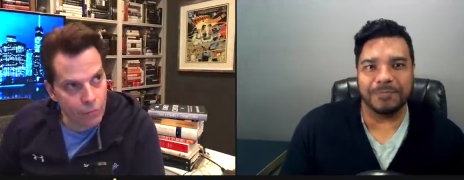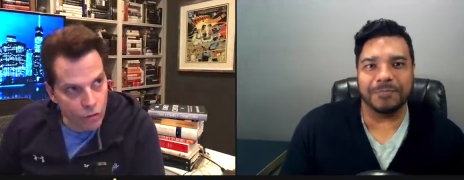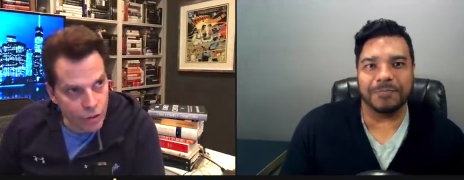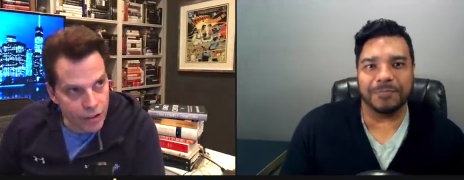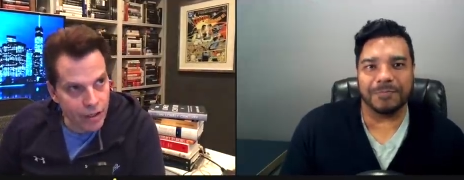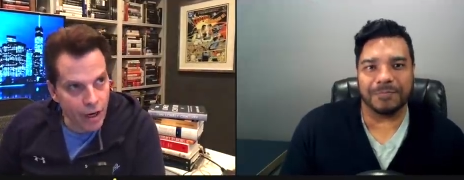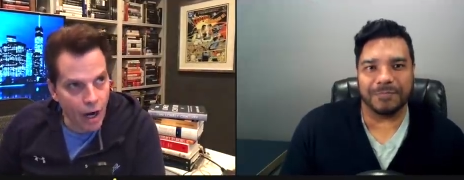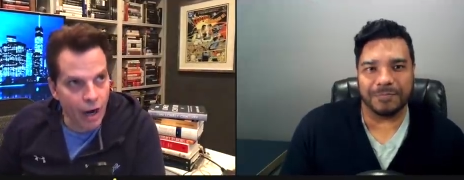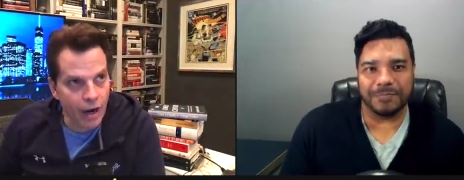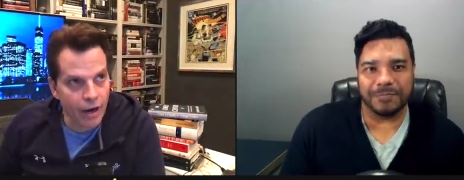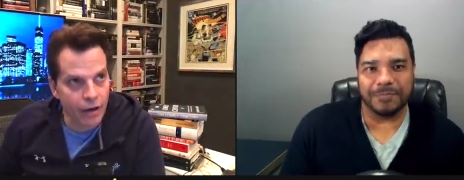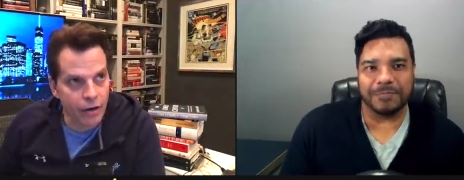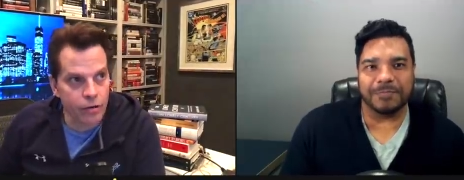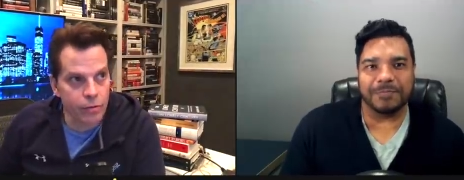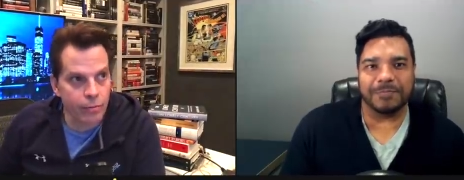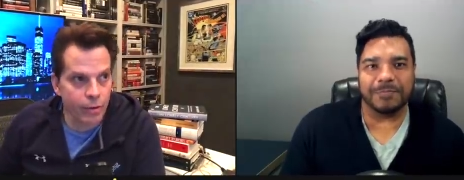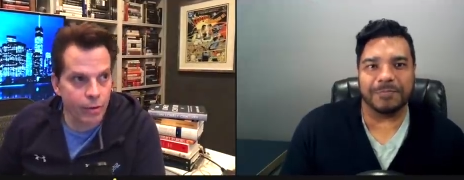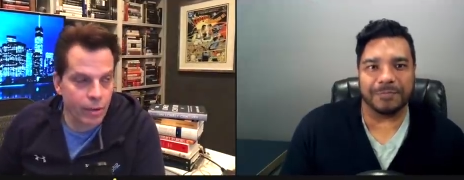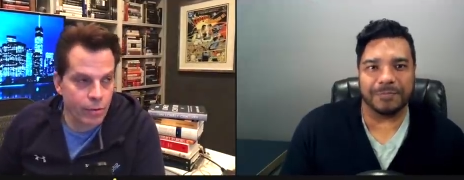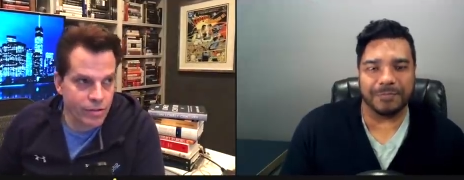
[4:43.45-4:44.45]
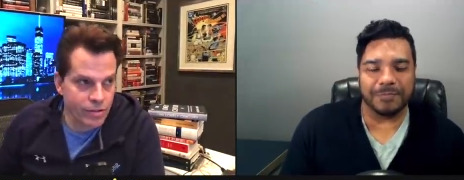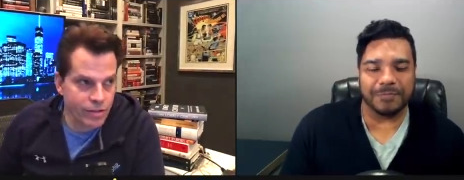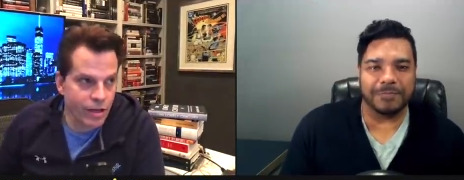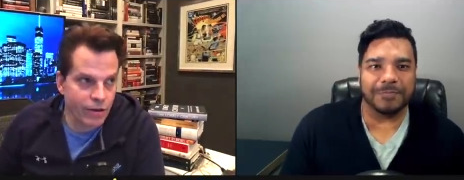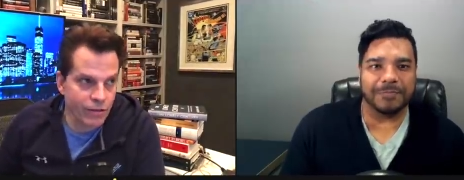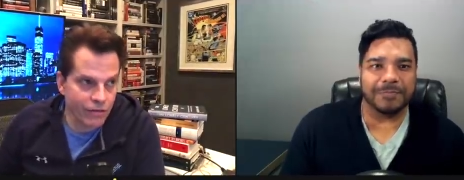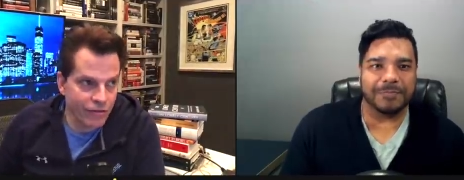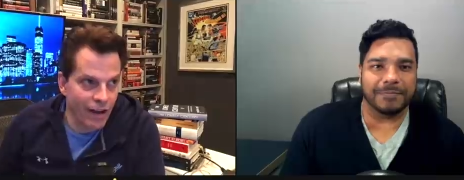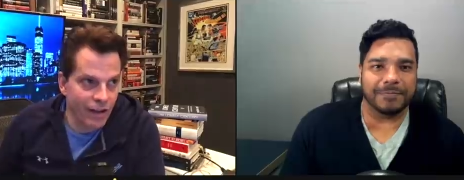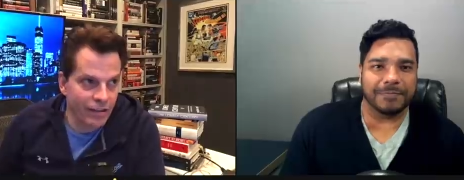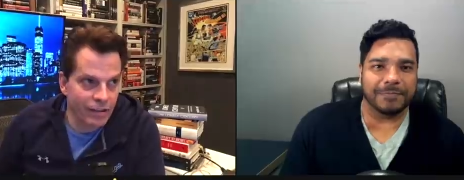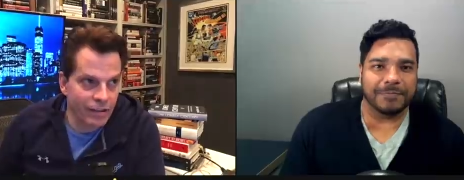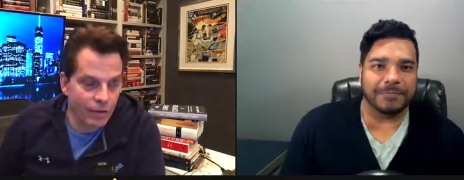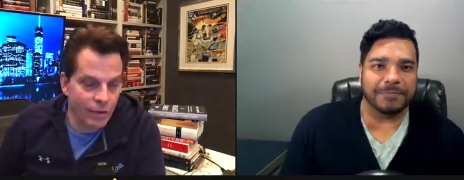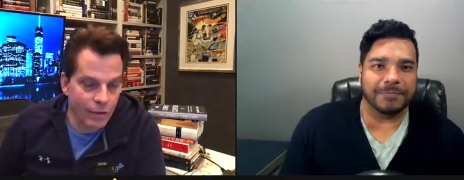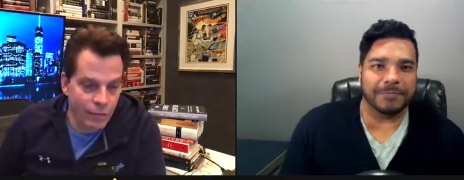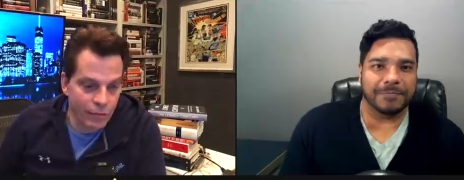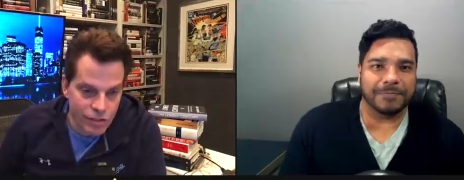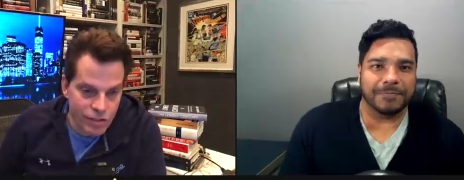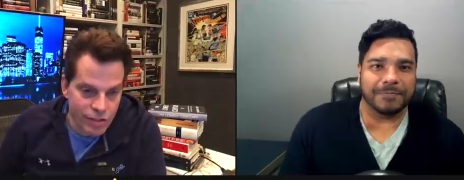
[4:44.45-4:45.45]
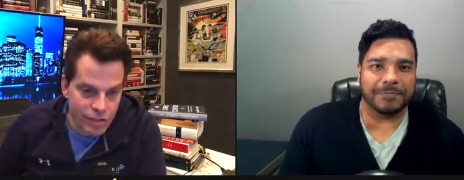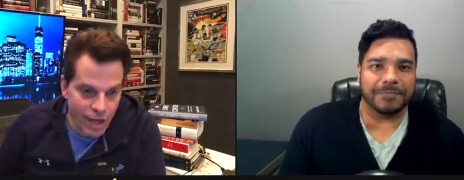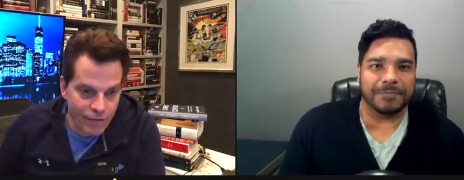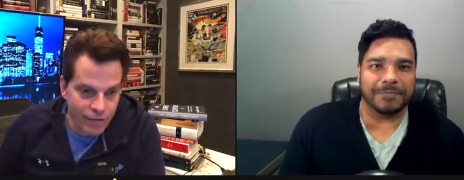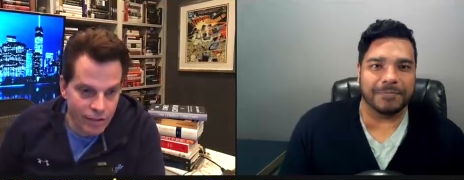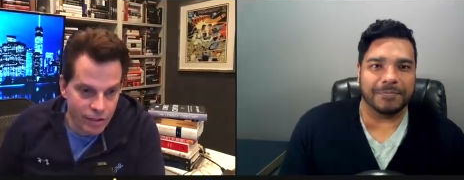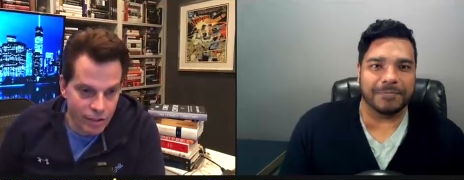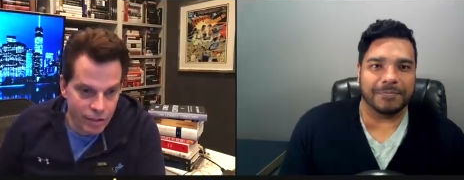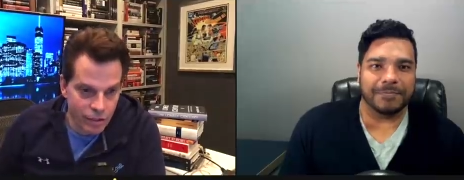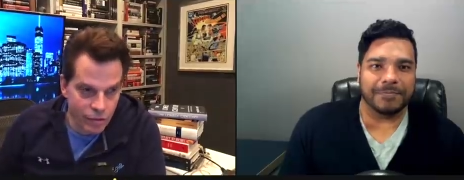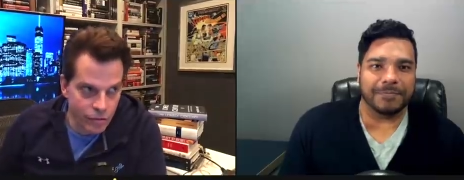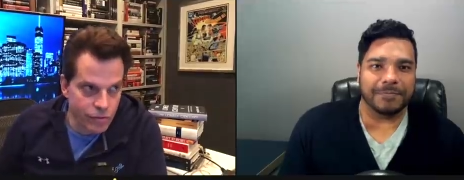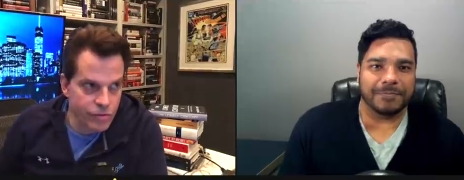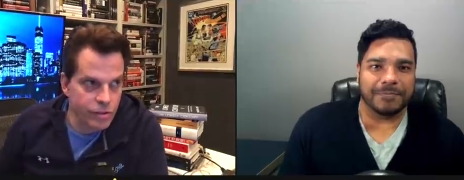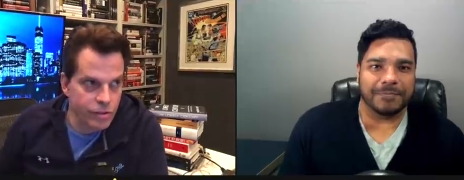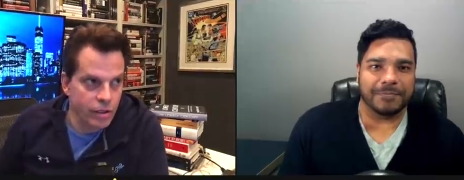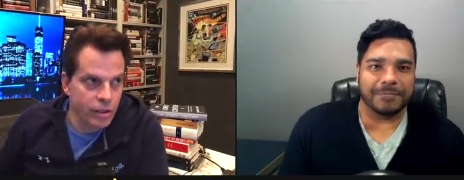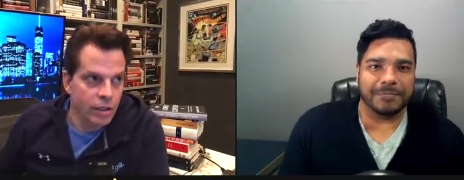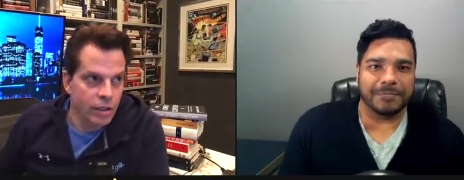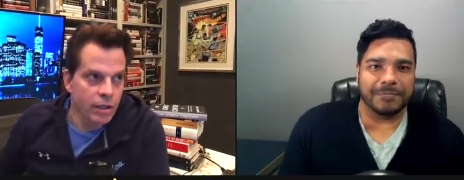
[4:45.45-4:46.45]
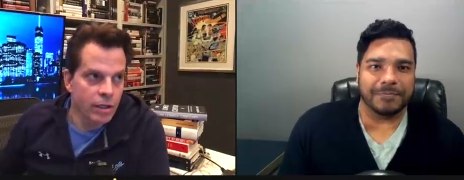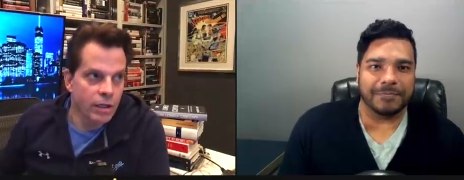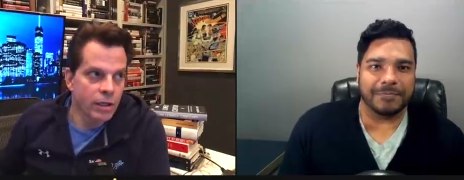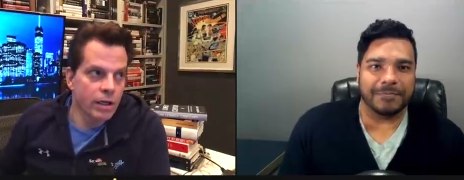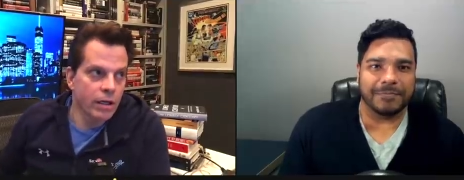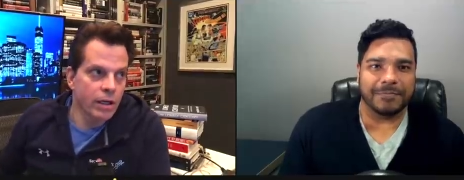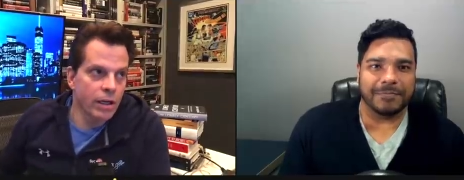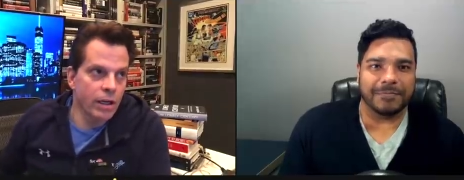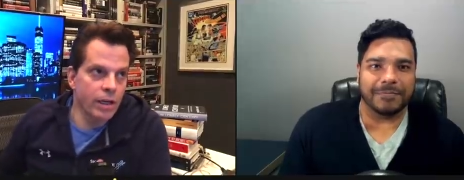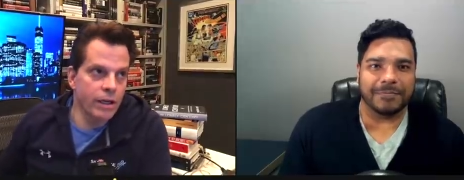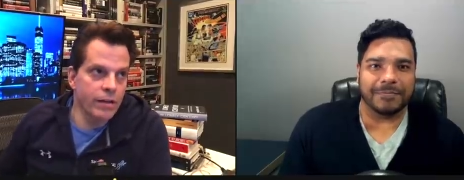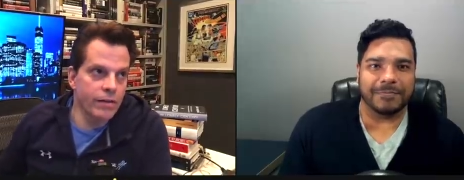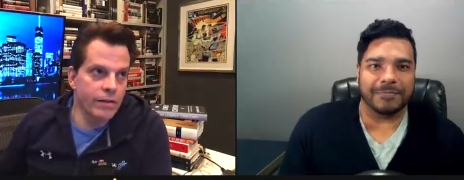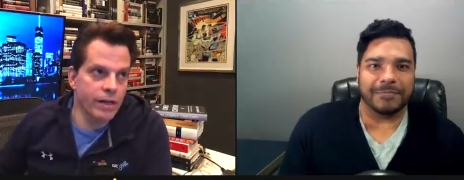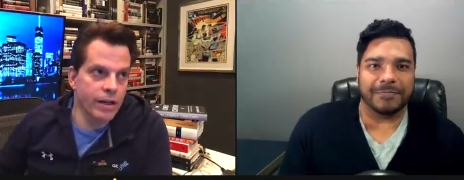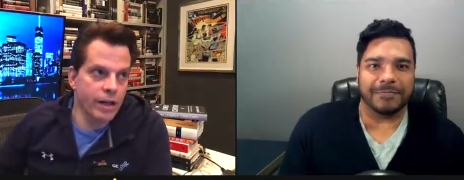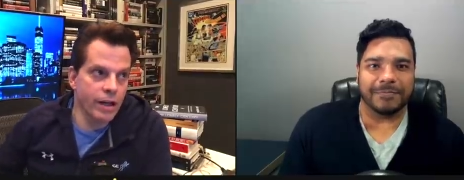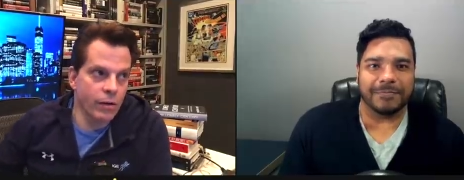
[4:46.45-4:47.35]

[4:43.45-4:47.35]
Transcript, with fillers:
Speaker 1: rehired, but I was there effectively for seven years. And then I